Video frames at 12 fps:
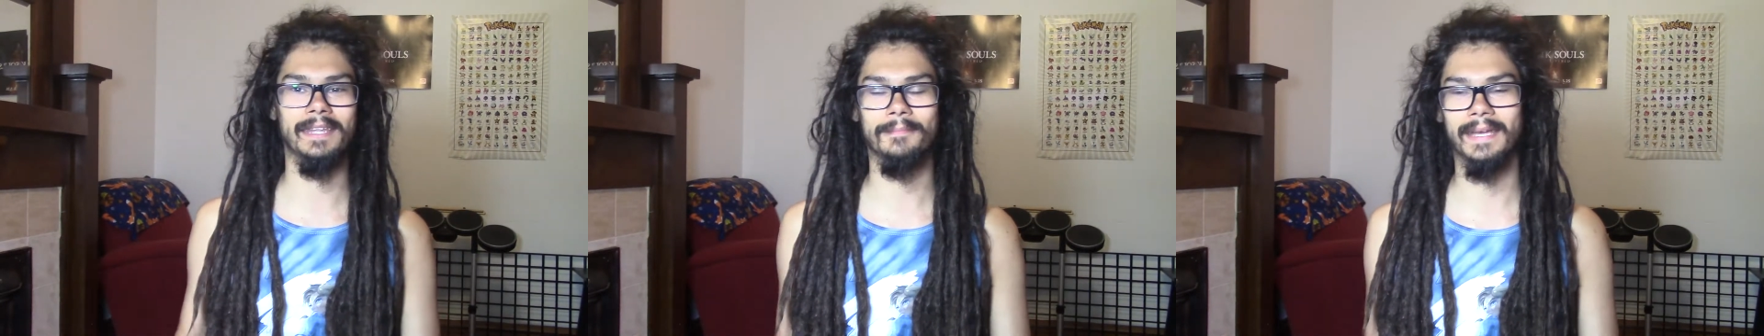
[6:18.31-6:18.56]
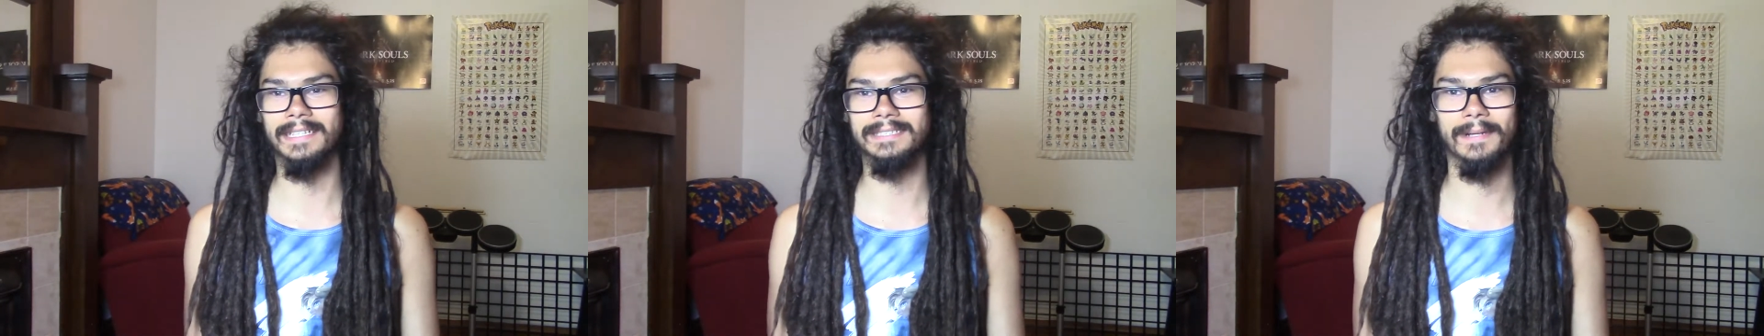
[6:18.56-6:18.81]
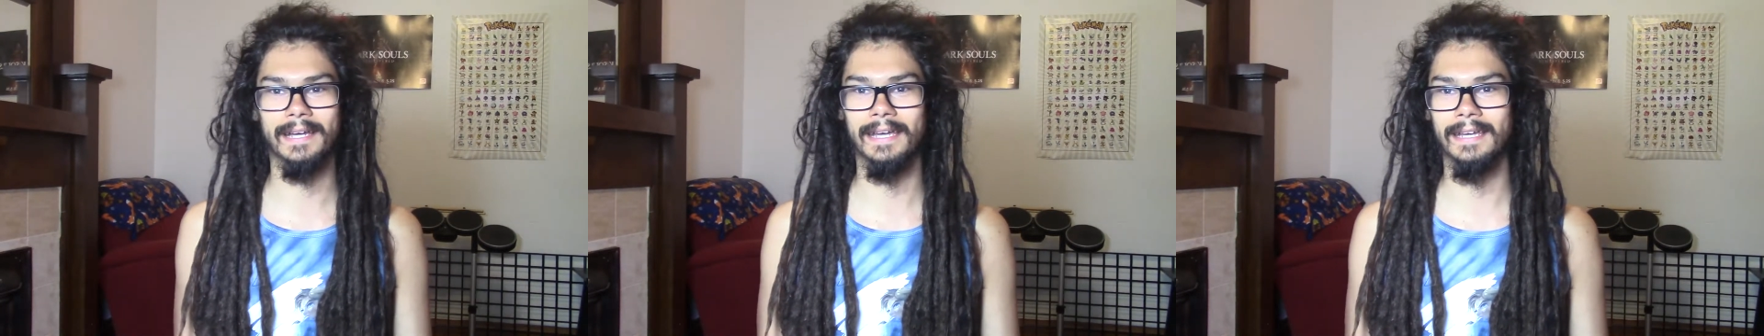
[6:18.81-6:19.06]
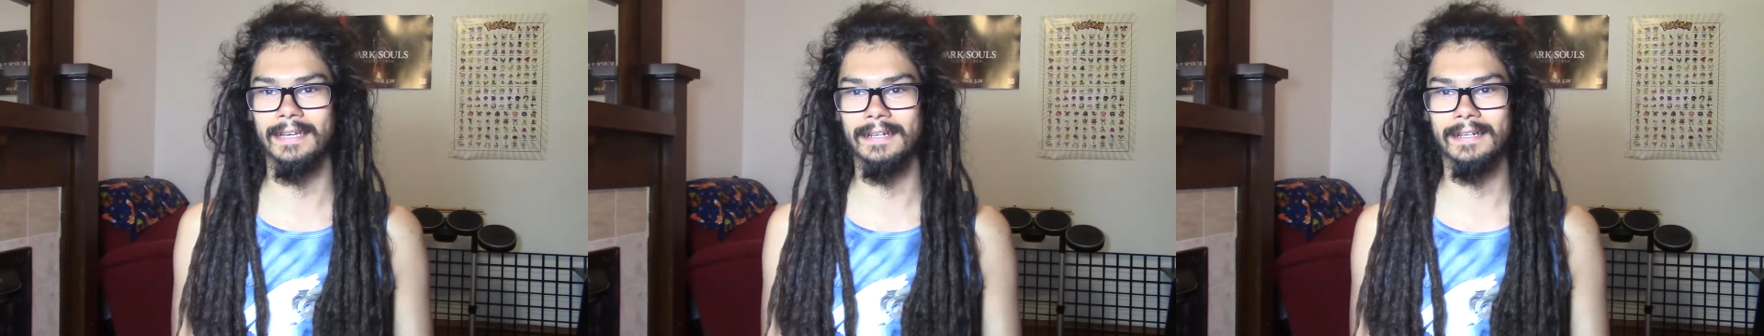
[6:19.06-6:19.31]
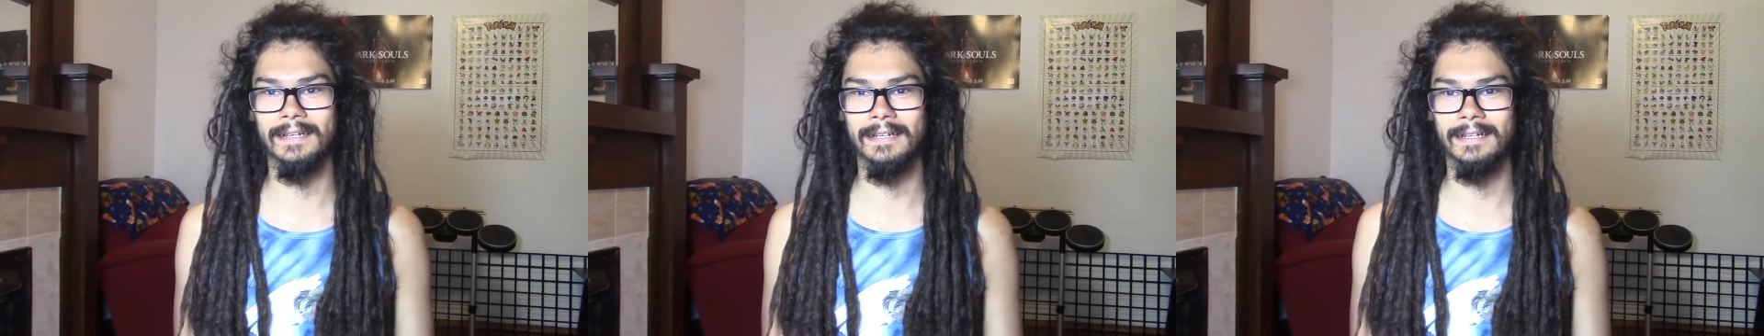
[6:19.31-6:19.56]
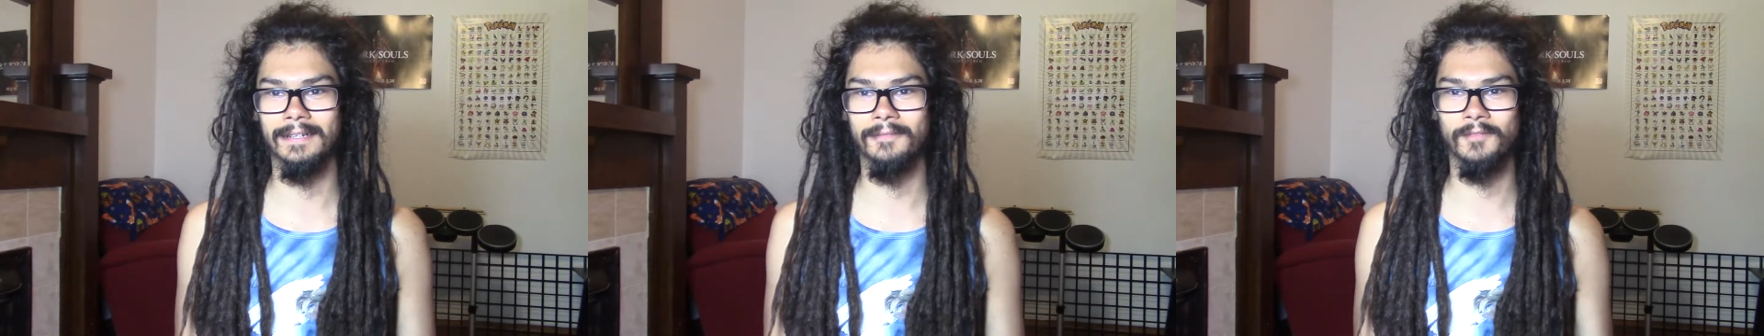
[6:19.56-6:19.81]
that makes
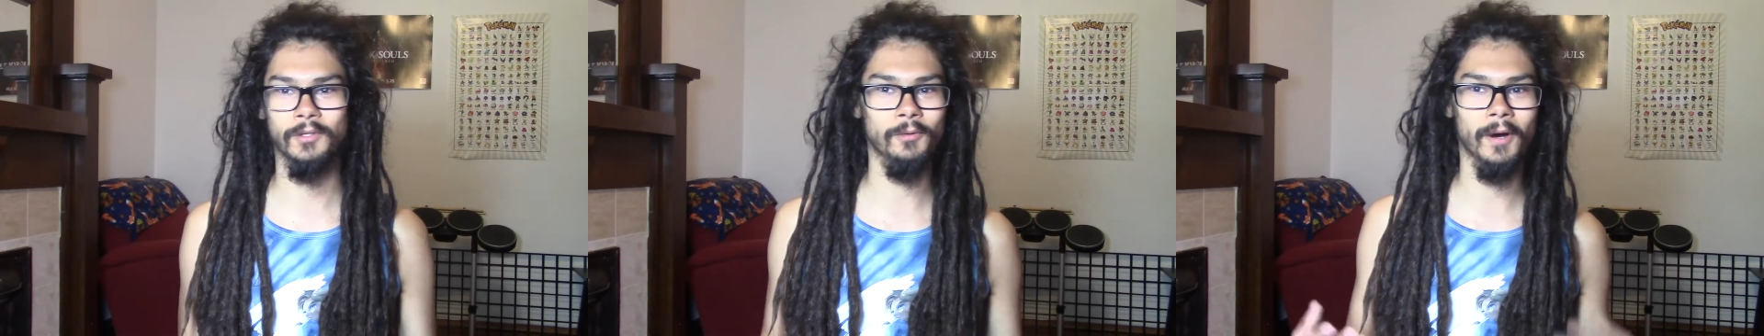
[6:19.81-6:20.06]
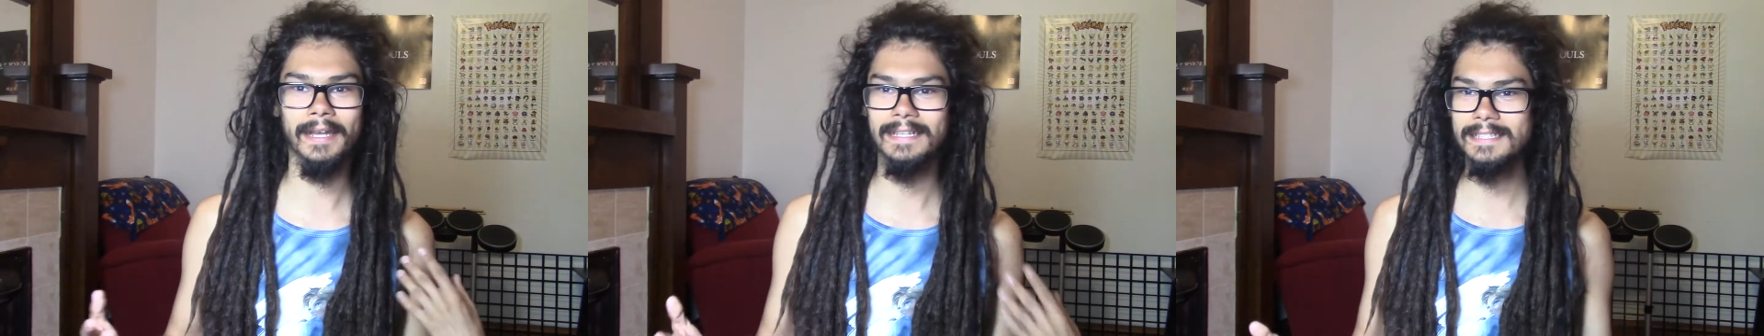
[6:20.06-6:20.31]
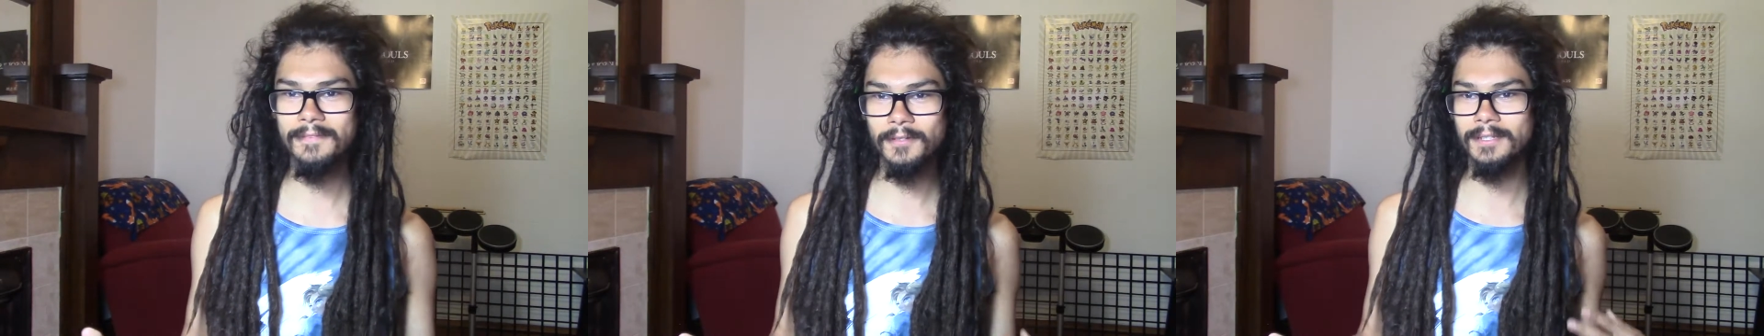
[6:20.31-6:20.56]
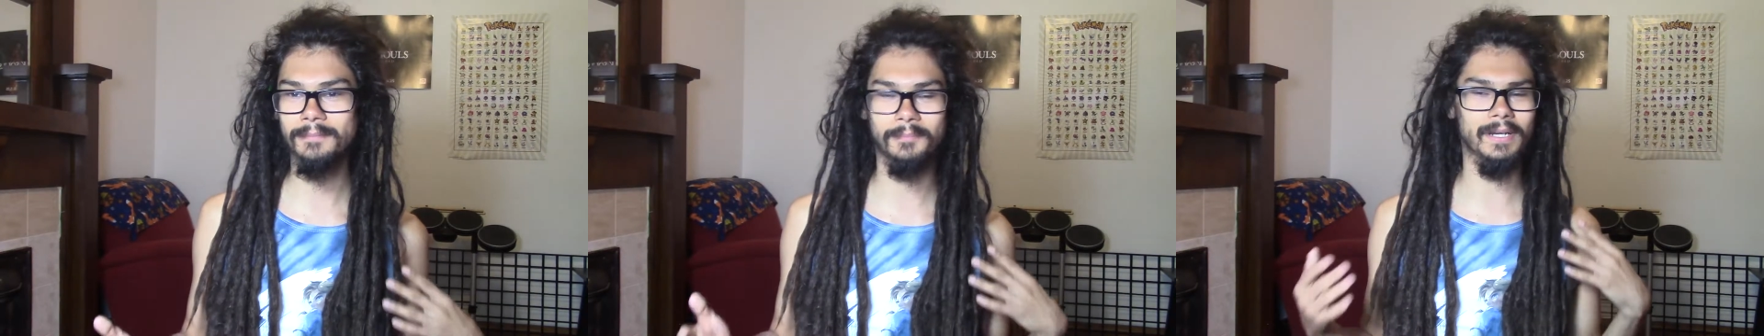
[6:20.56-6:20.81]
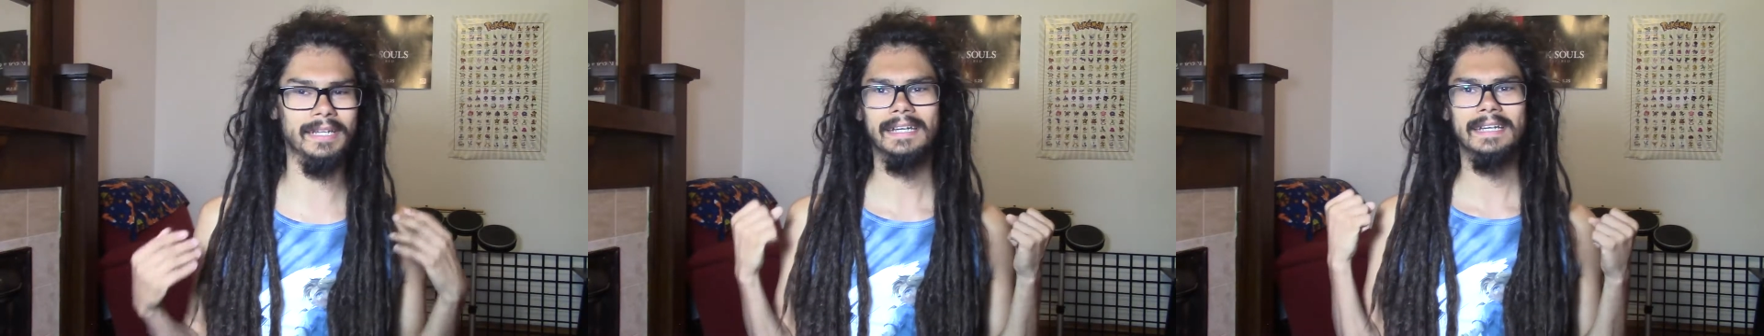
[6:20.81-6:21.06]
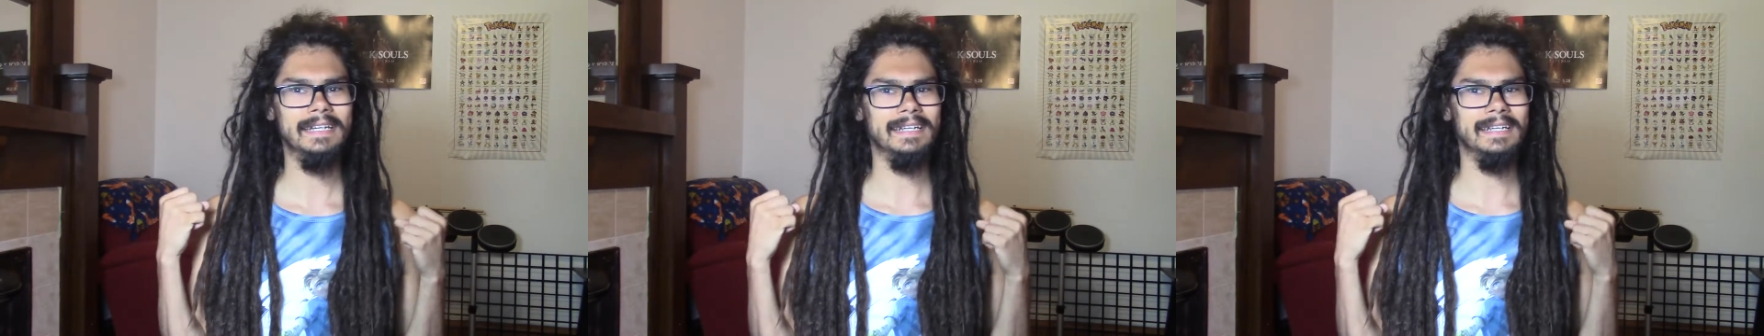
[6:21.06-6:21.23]
my view on it different, but